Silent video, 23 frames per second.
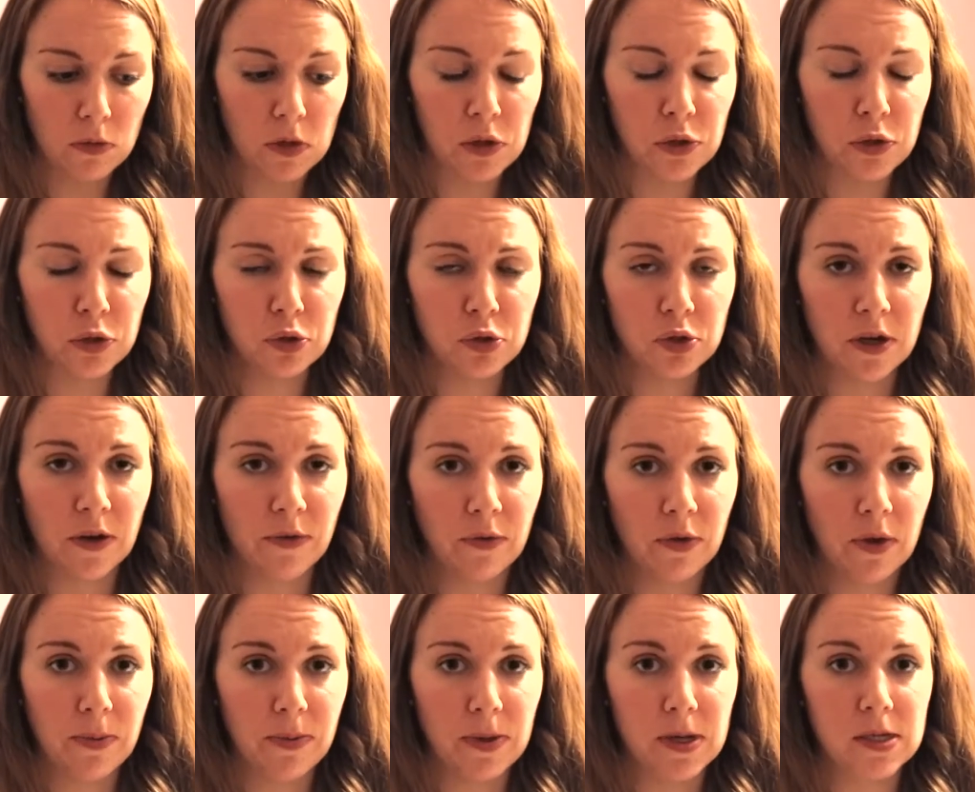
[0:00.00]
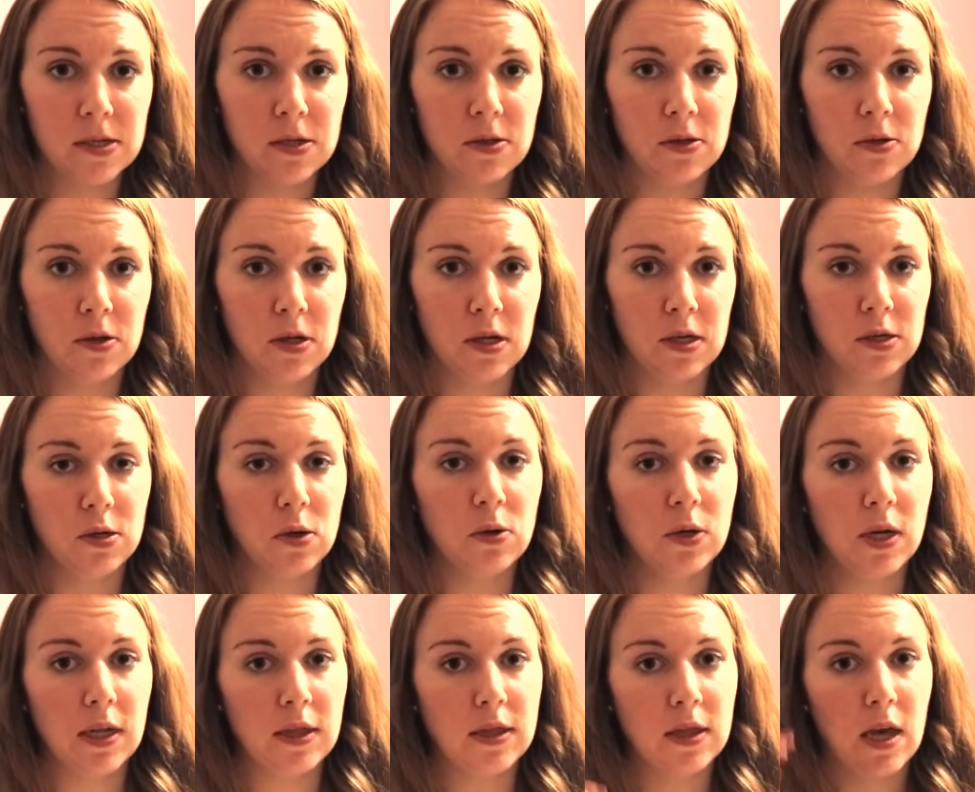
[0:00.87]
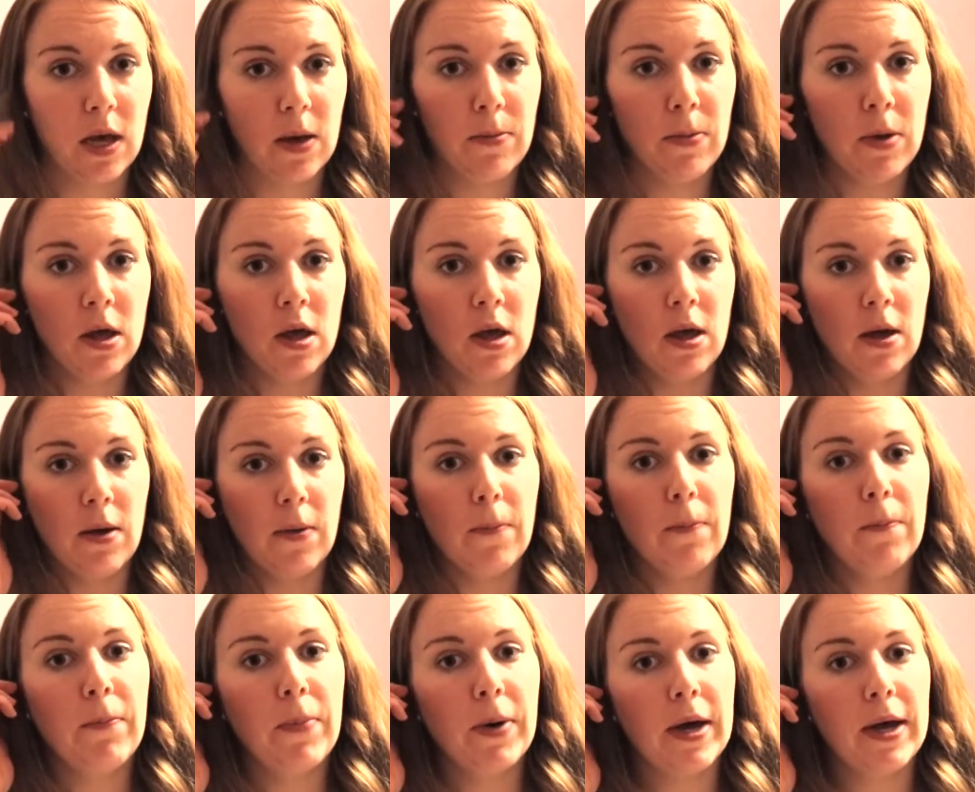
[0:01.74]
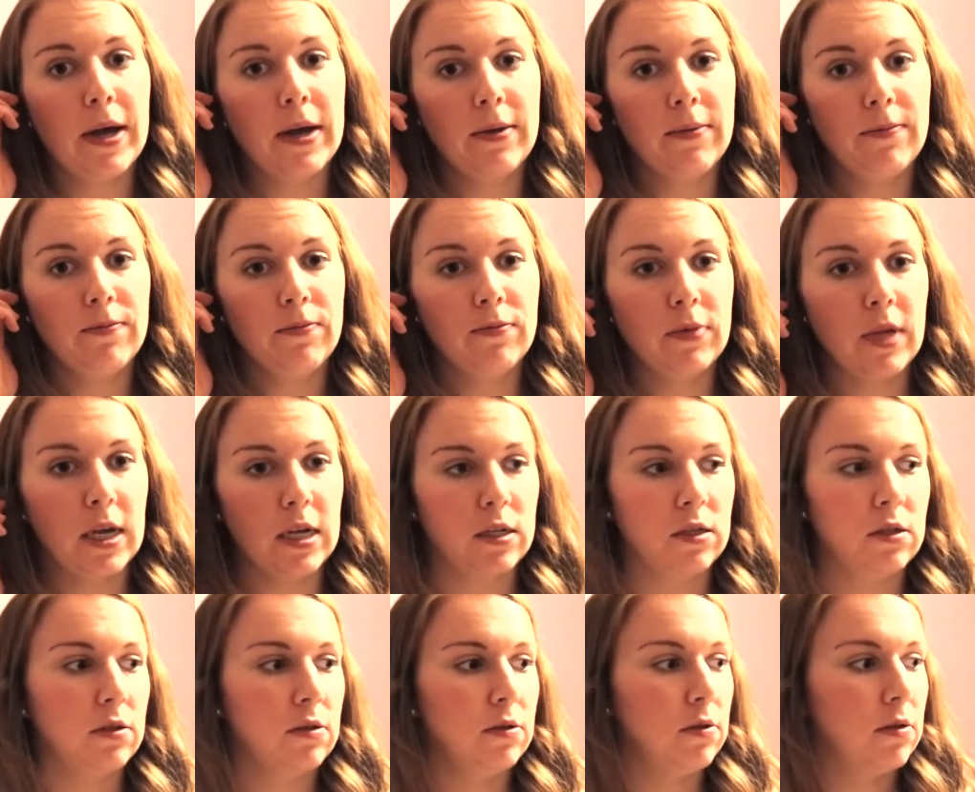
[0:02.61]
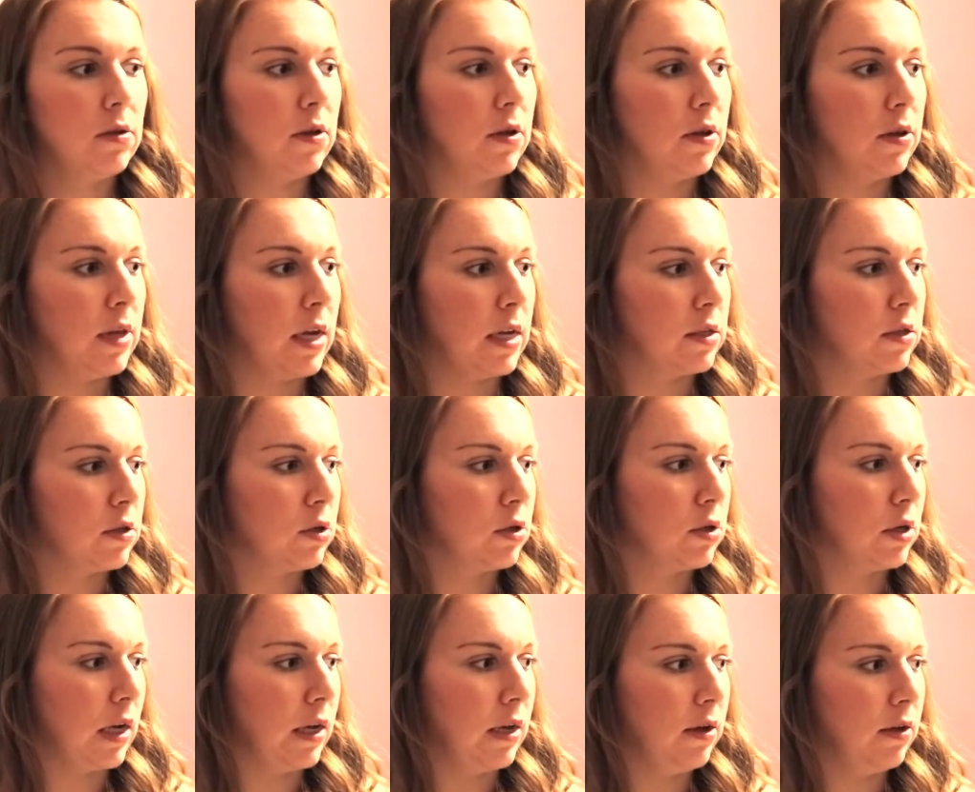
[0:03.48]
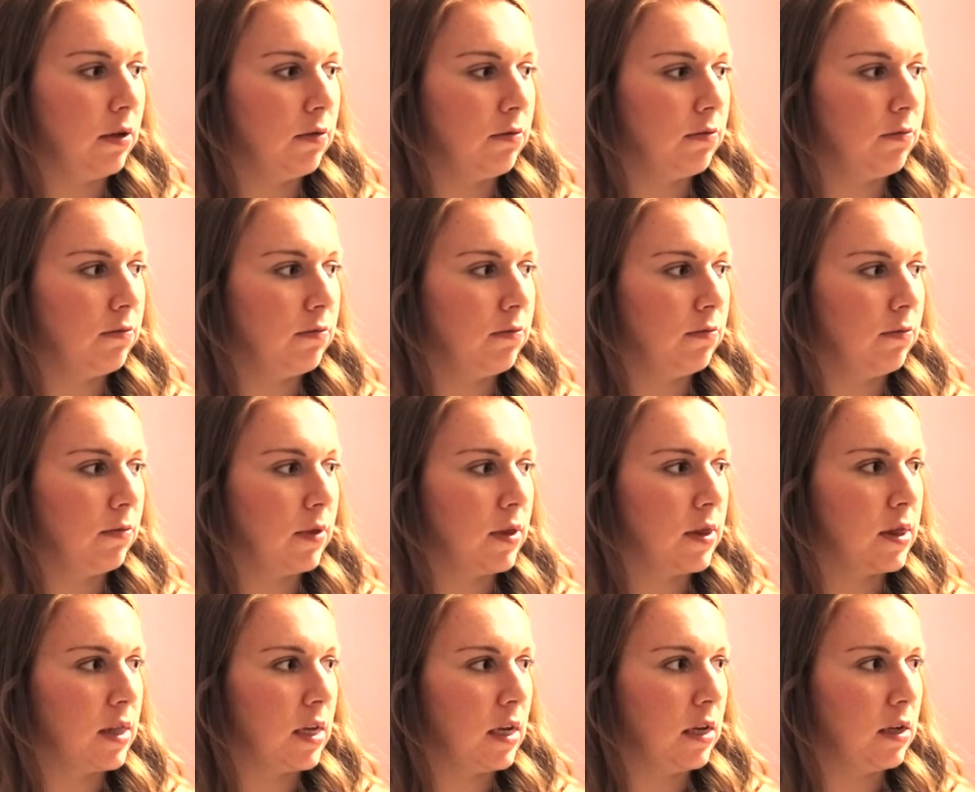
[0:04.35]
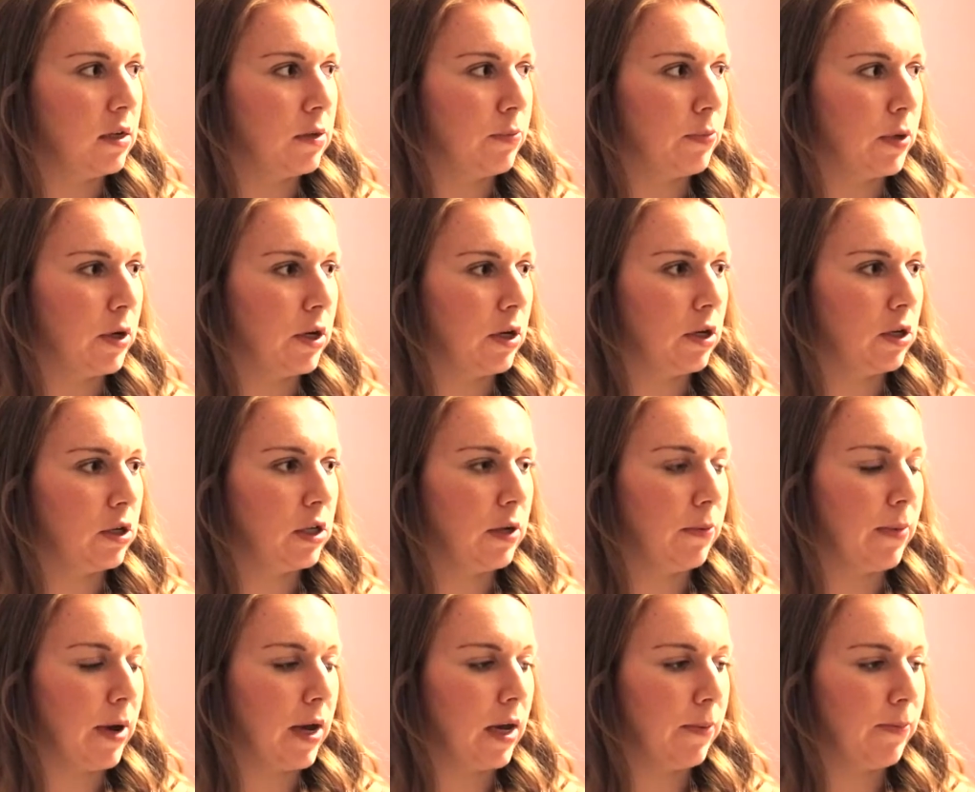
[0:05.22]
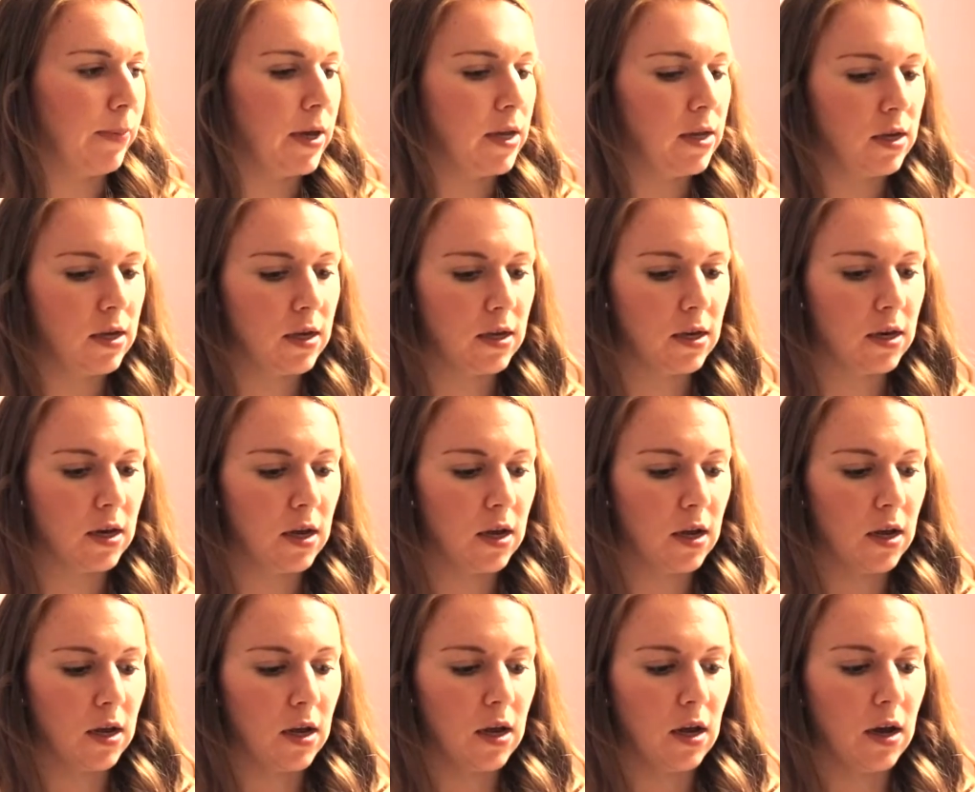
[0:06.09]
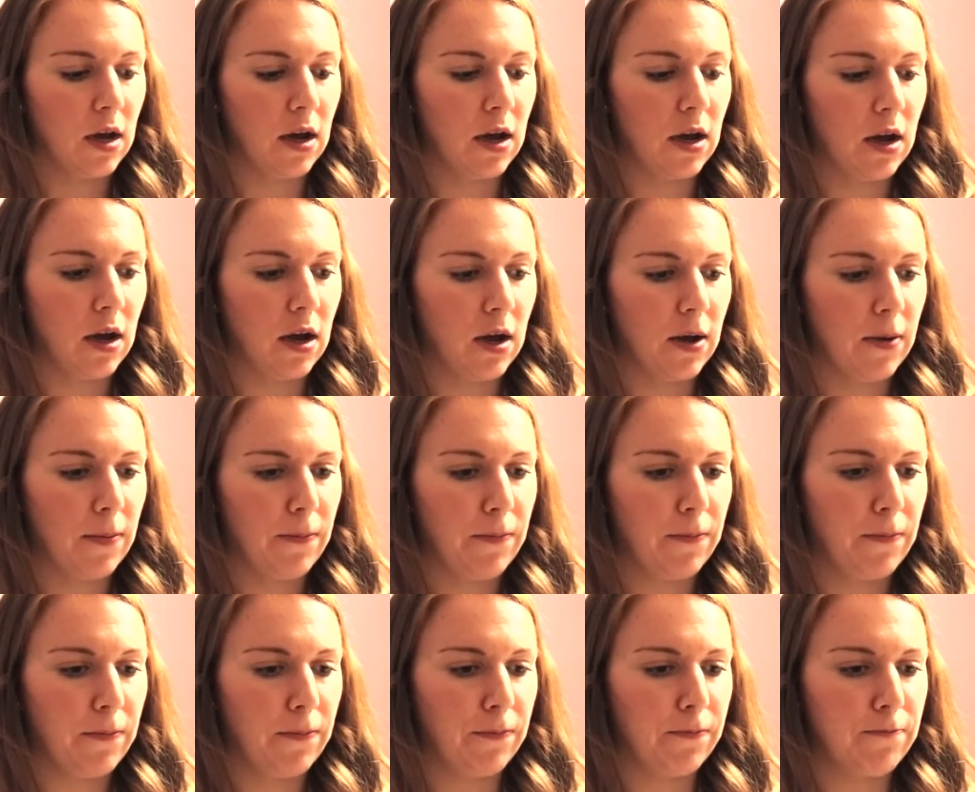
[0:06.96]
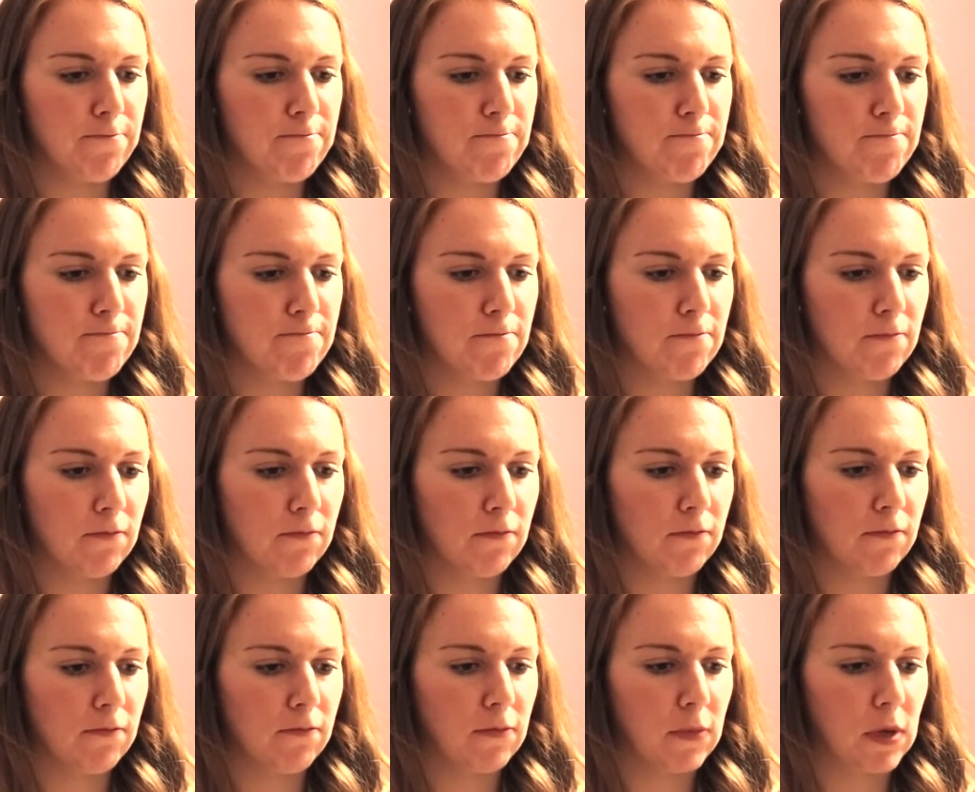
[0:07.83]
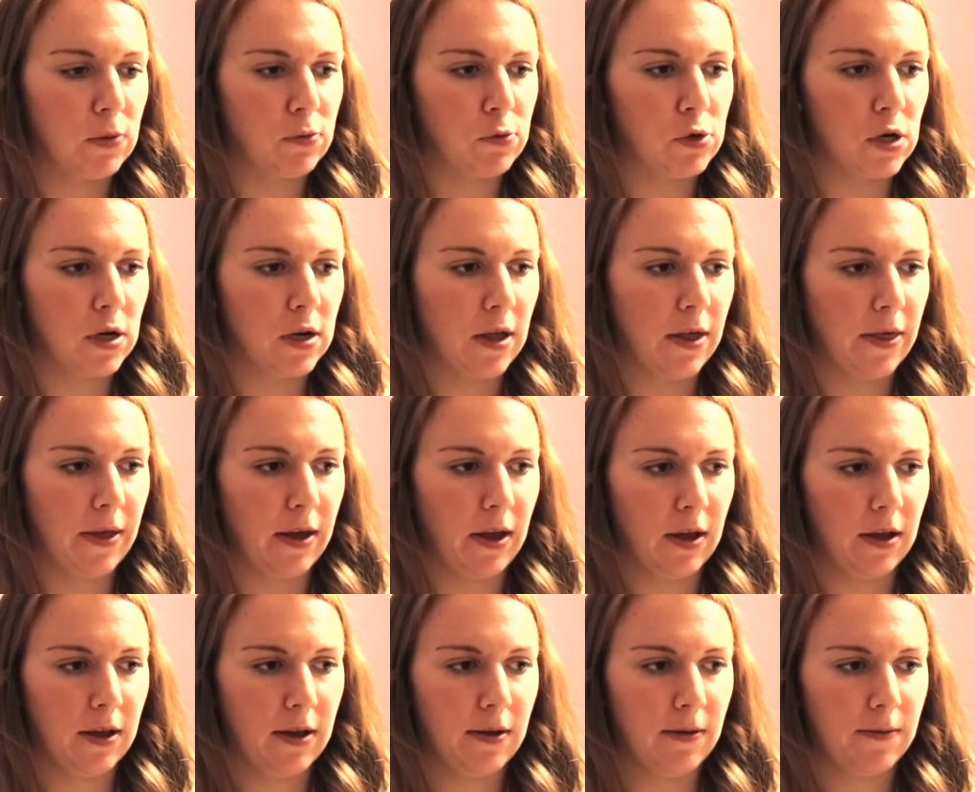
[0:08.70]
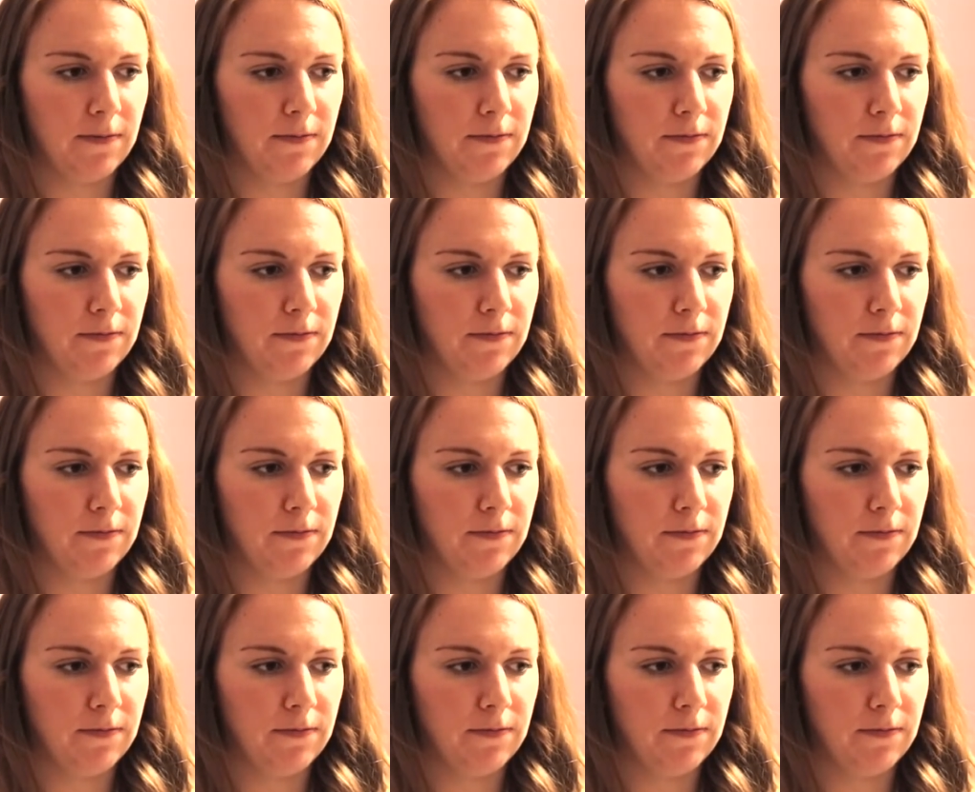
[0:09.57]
there's definitely places you can donate them, but that's a great thing to purge in my opinion. I'm trying to think.